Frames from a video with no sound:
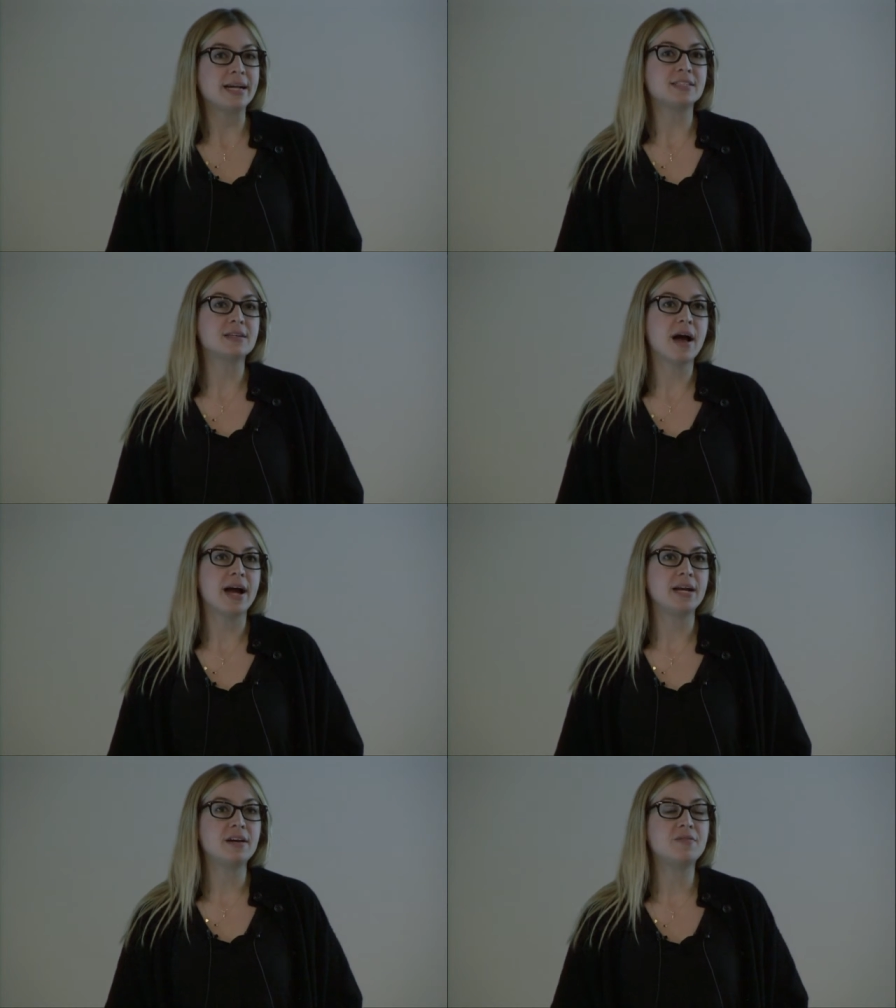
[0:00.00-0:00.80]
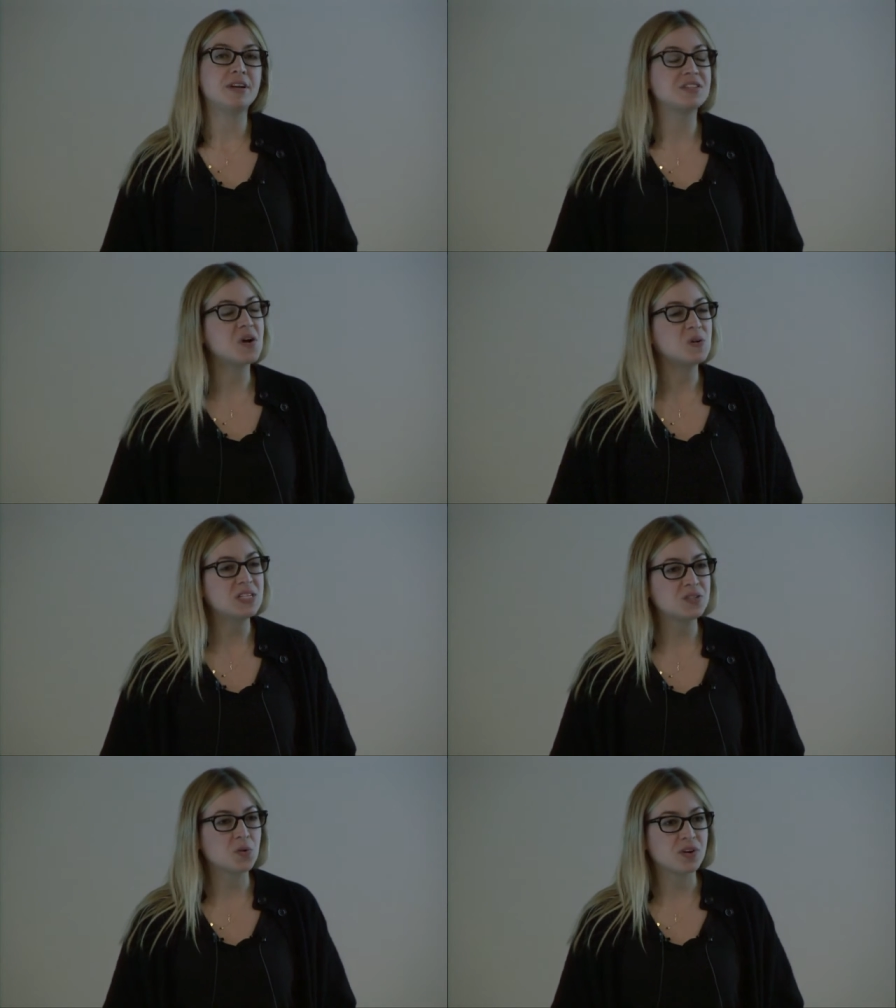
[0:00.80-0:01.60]
It's kind of, it's
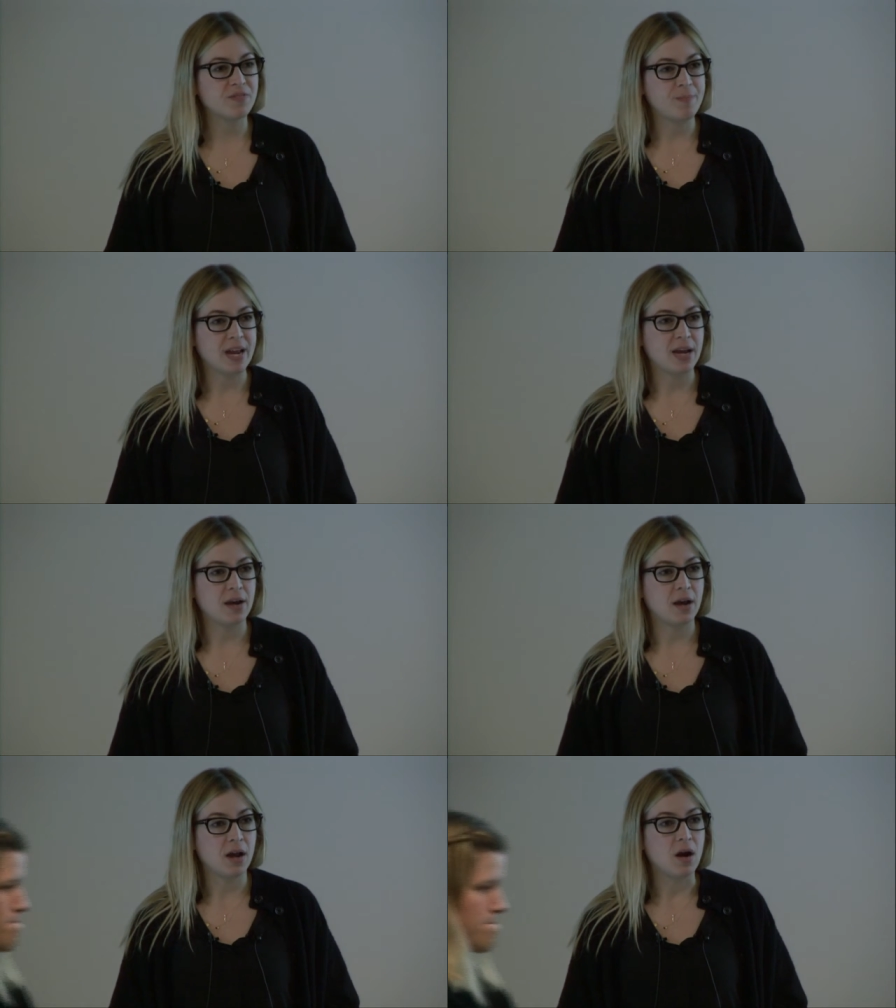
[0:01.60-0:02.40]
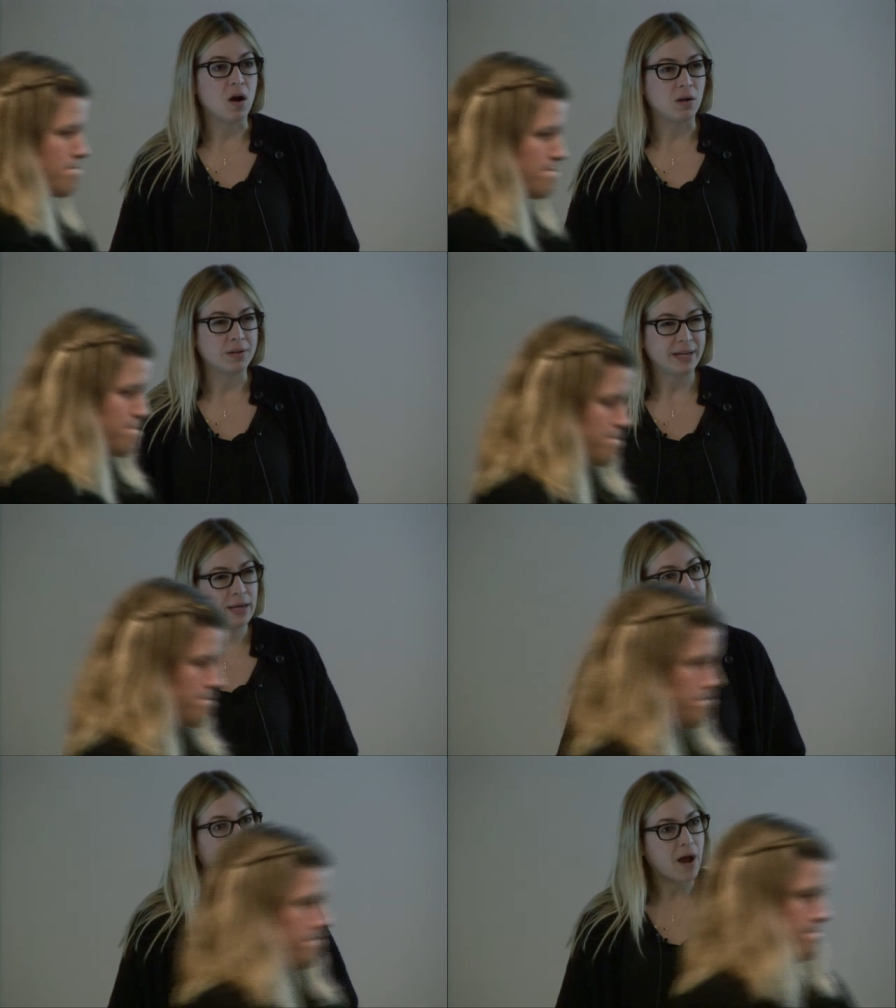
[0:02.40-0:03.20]
always sort of been an all
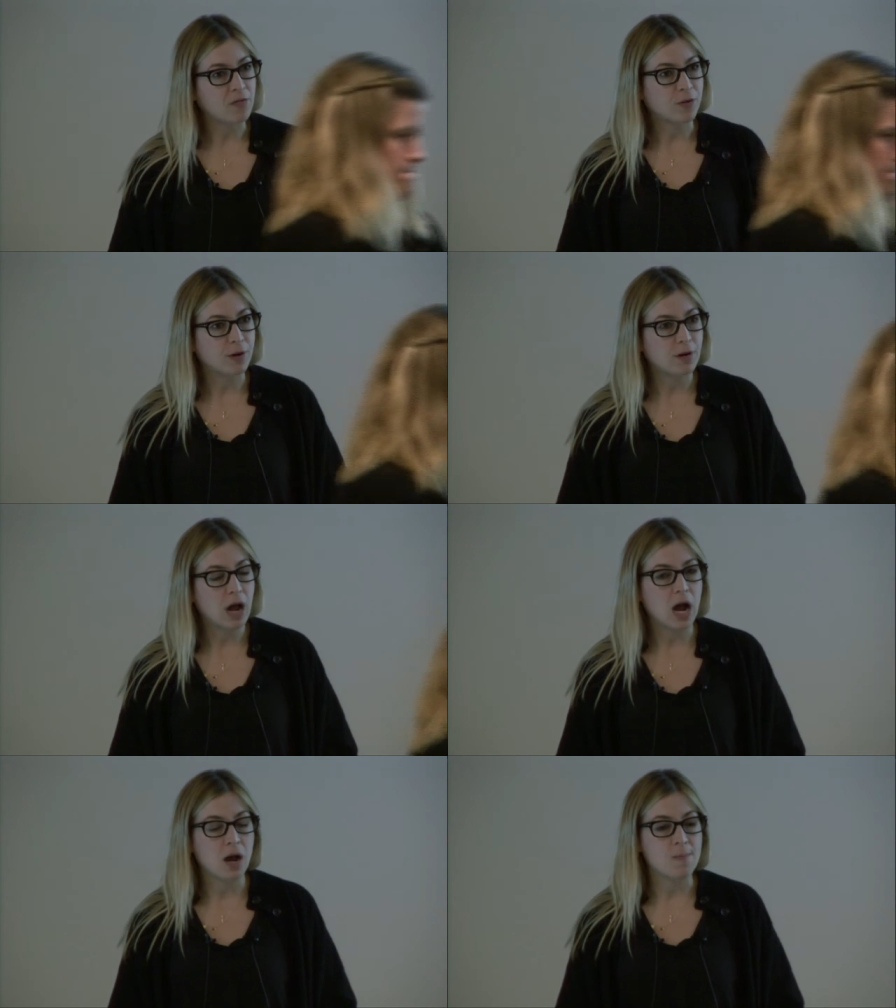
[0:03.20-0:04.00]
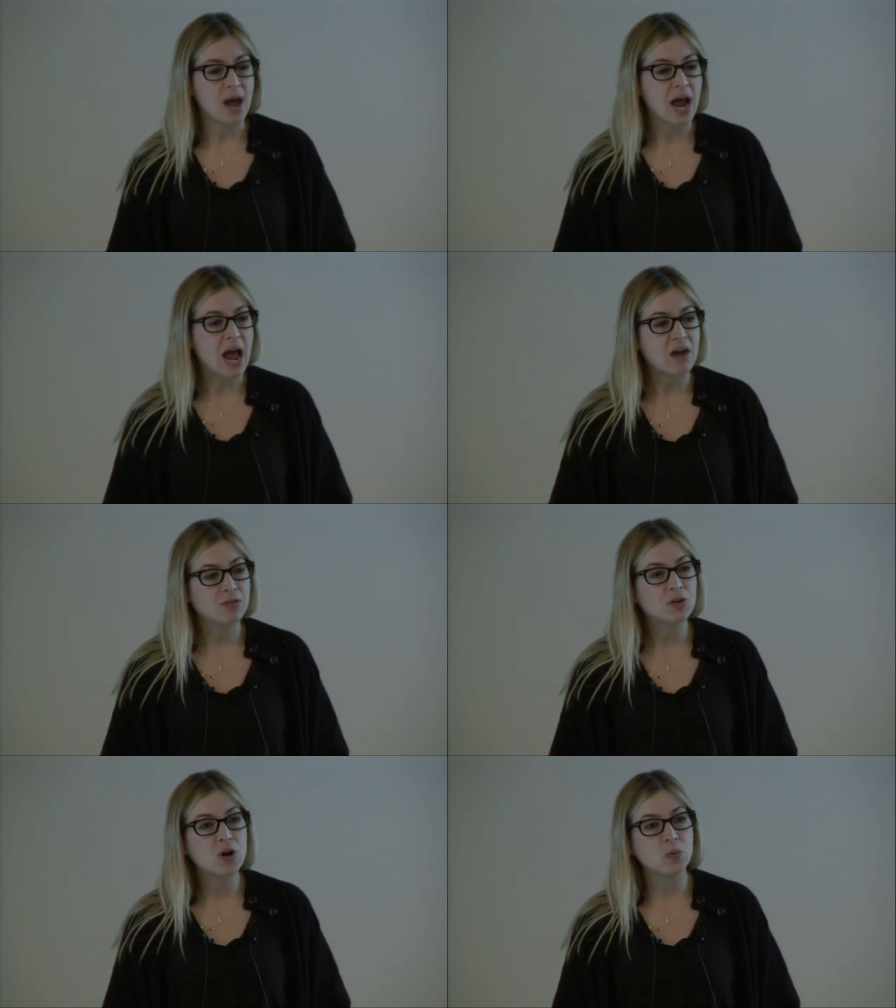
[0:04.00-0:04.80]
in effort. Um, at
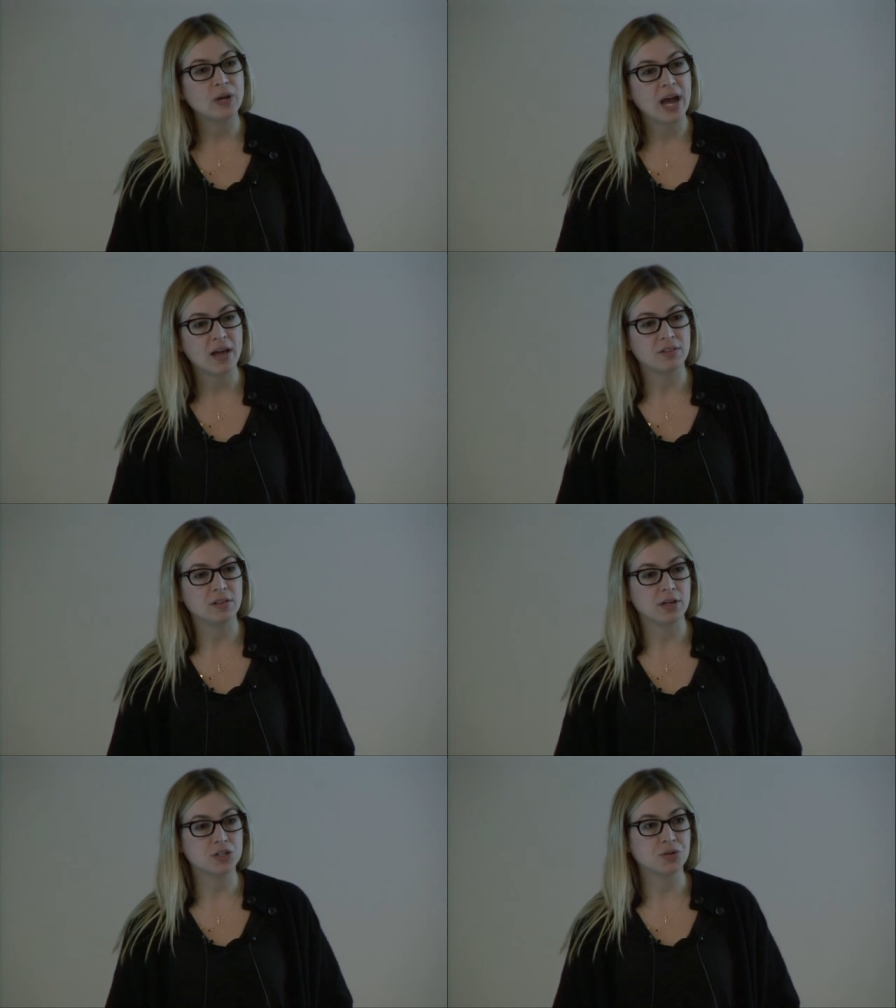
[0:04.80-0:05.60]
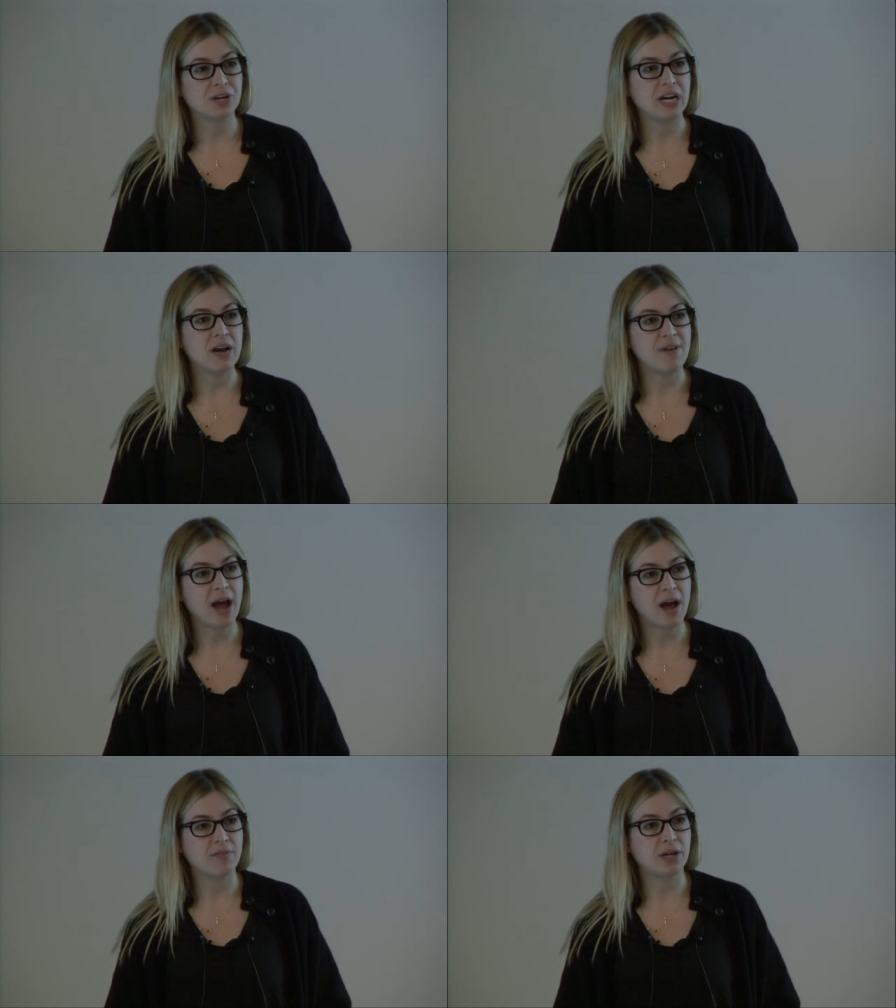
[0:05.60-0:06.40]
AvroKo, we had the luxury of
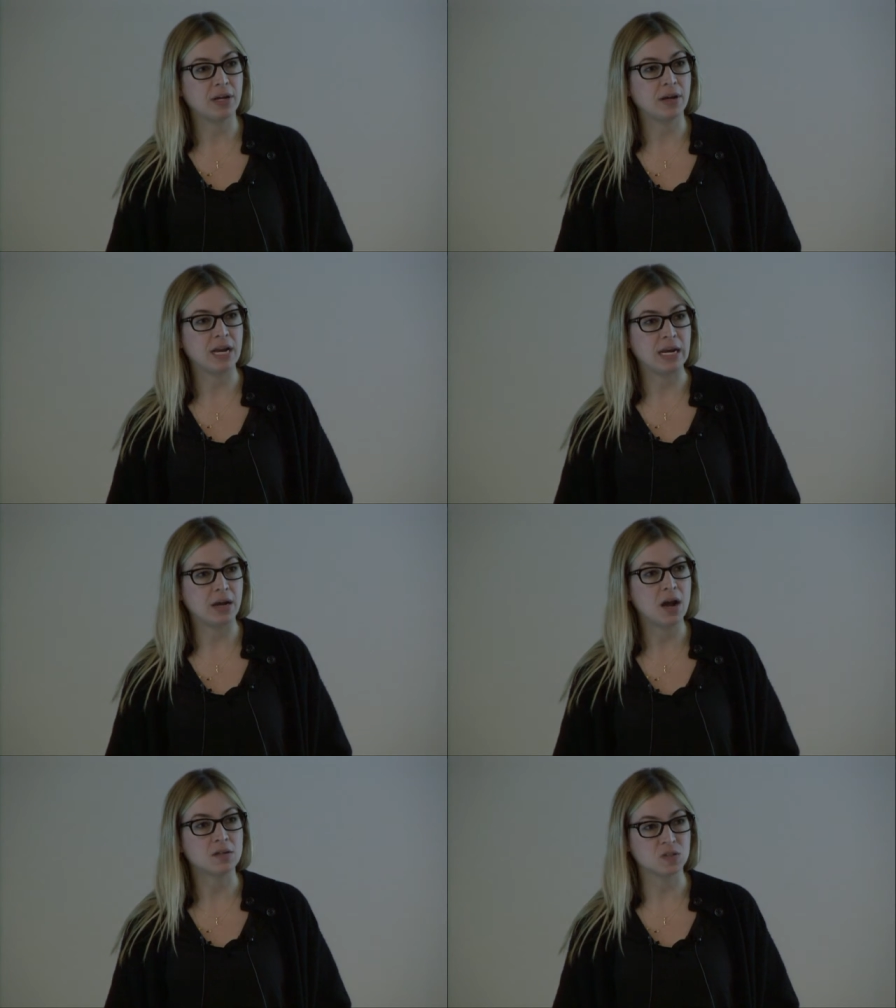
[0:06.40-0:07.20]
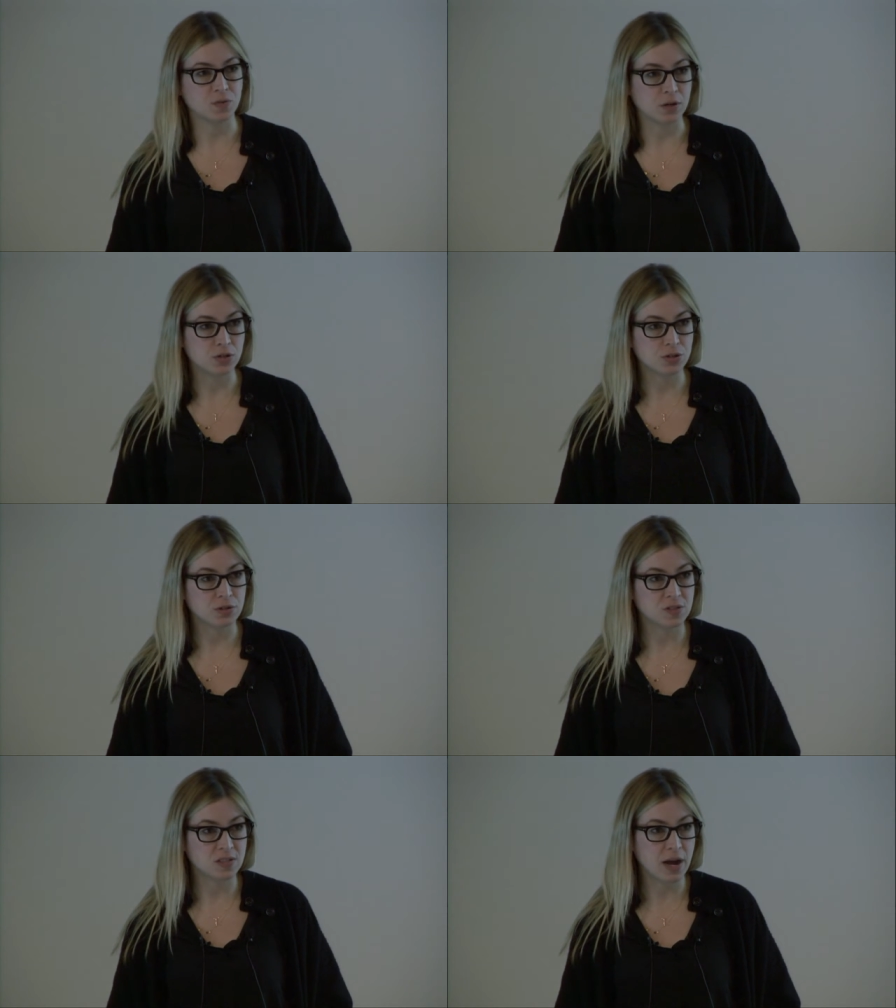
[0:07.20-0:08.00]
having an in house
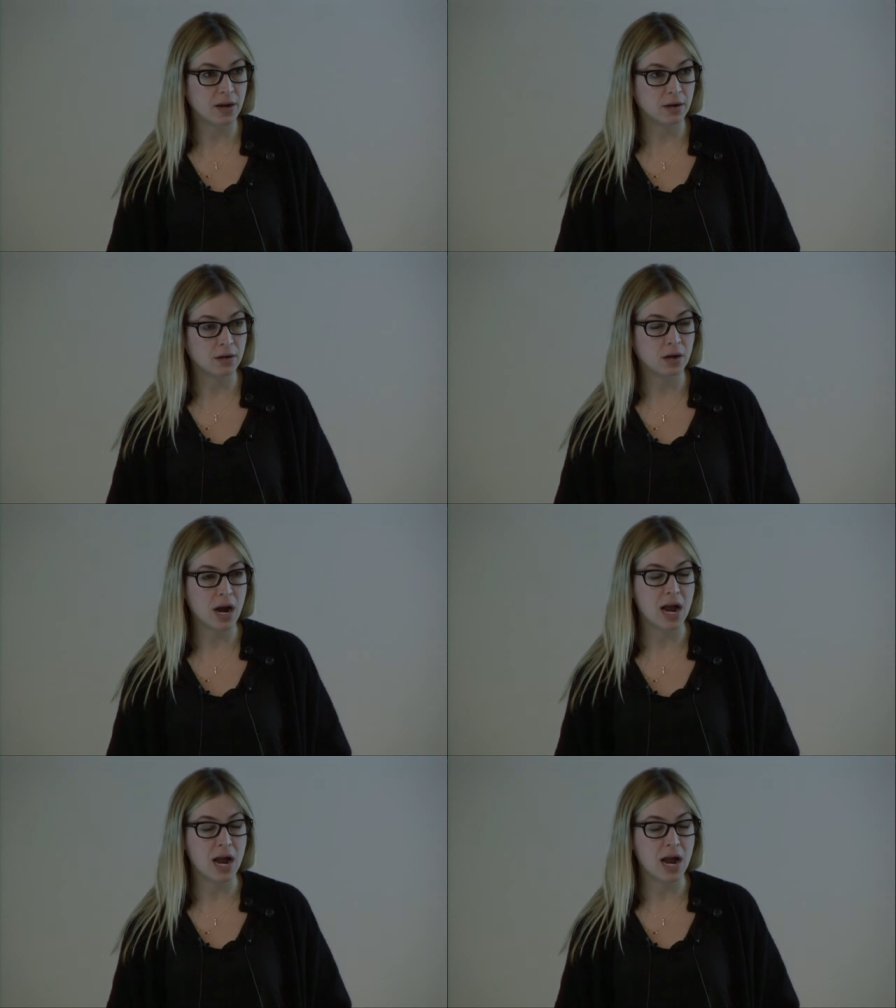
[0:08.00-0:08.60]
furniture designer.